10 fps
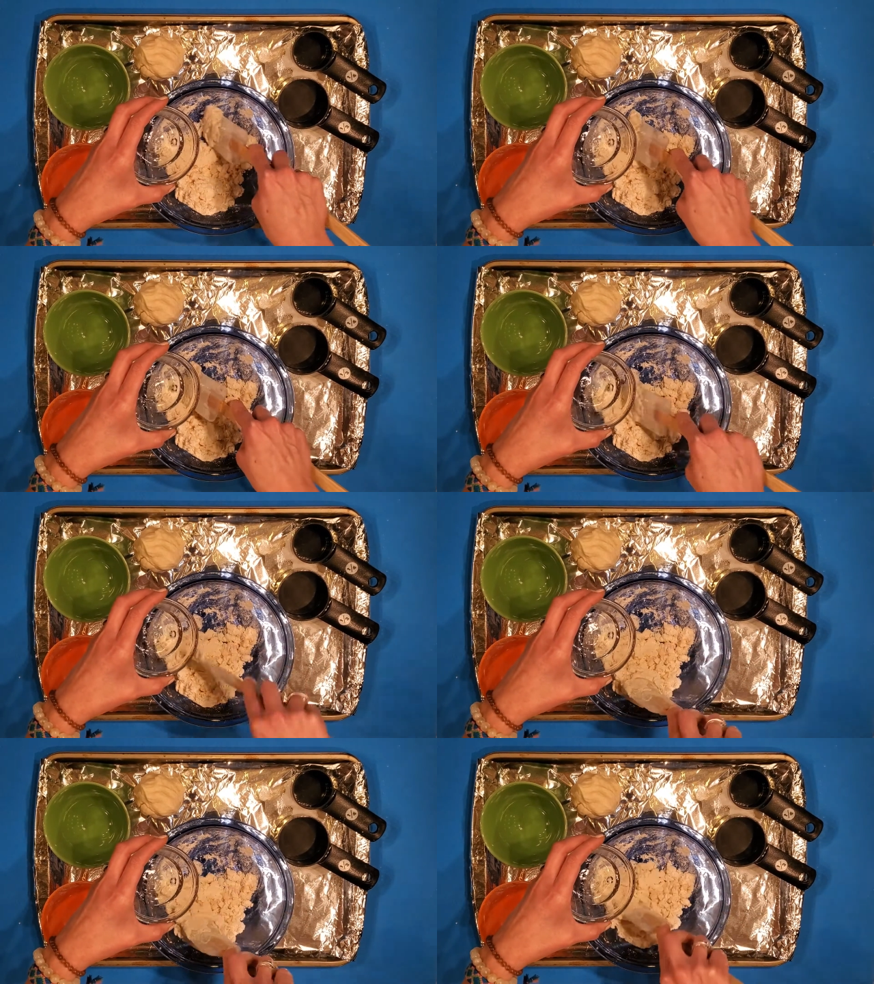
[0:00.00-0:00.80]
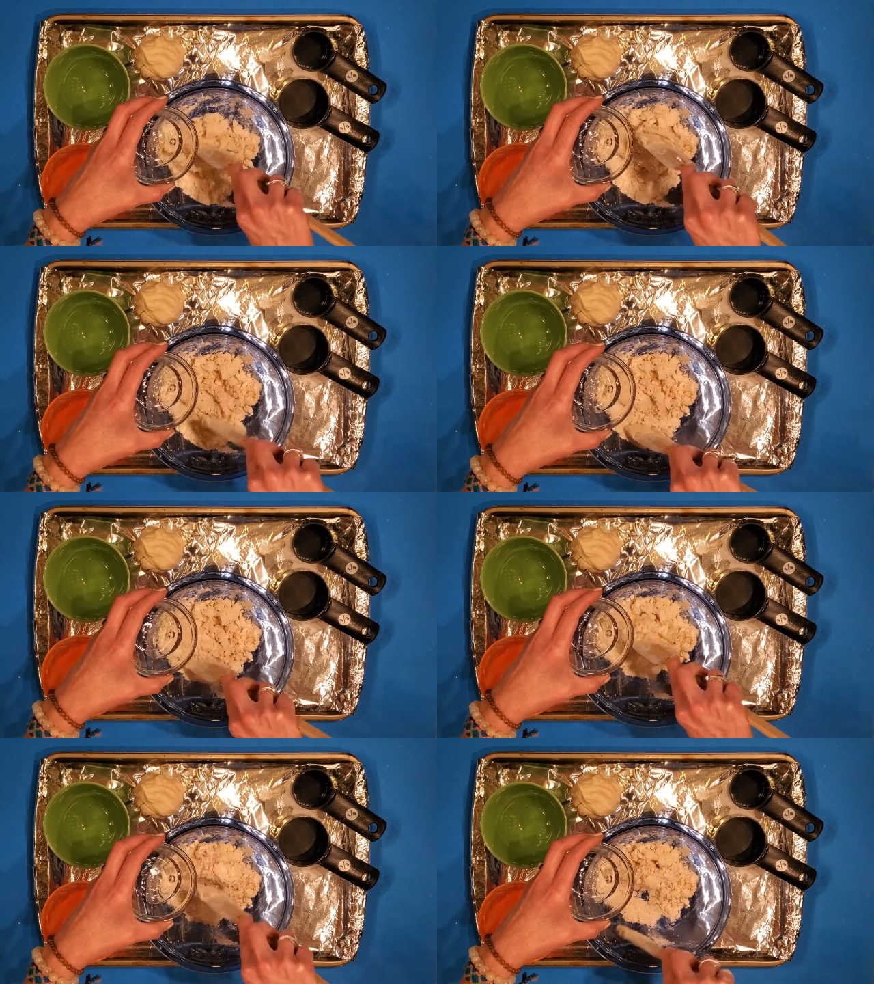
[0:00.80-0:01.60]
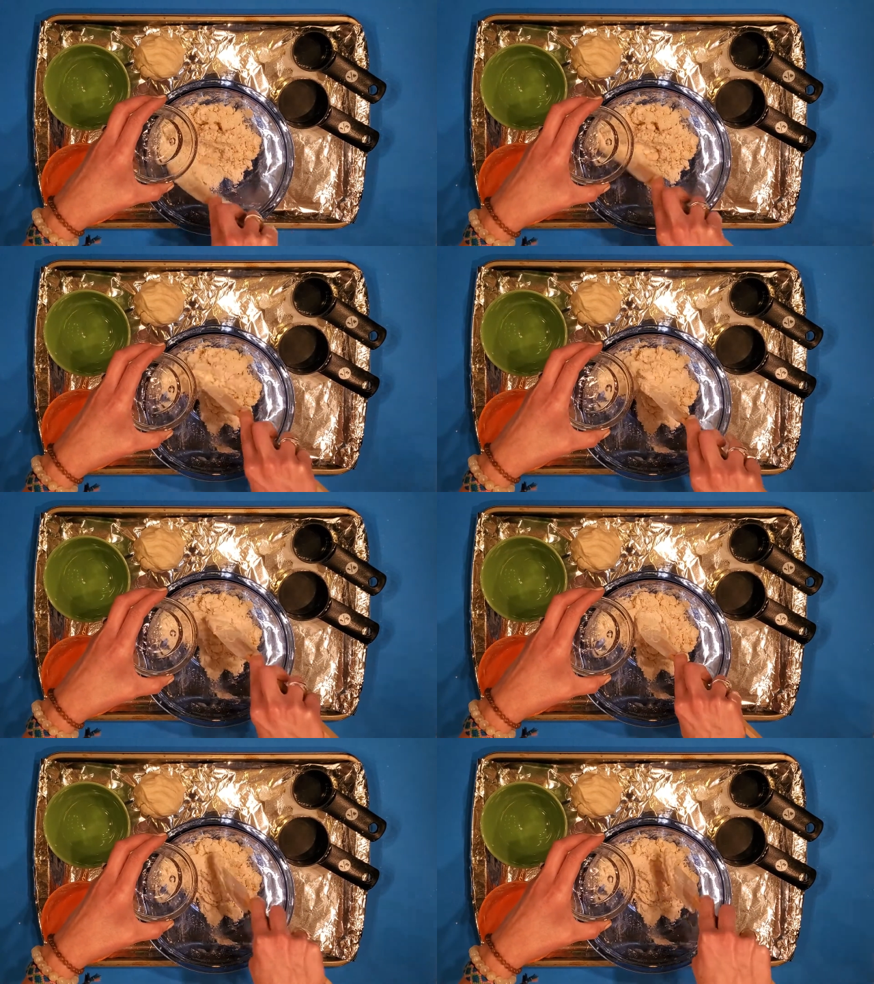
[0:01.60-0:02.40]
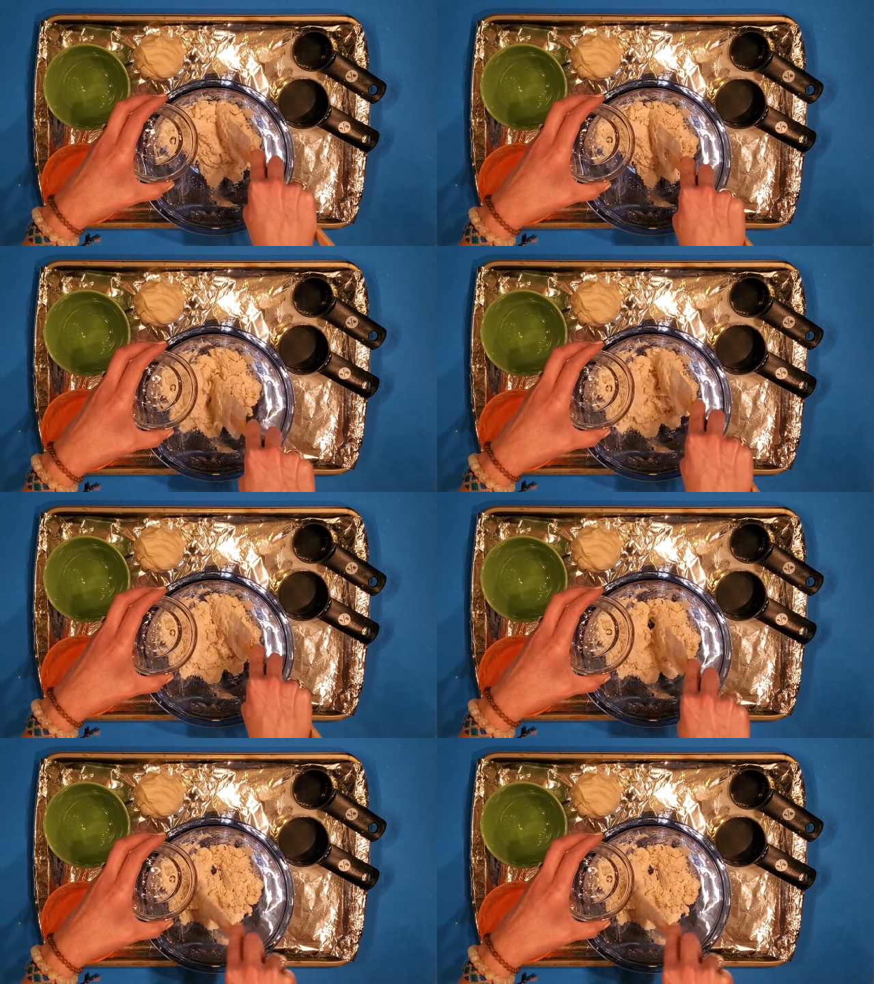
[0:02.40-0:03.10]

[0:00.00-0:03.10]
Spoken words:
No face is visible, so there are no lips to read.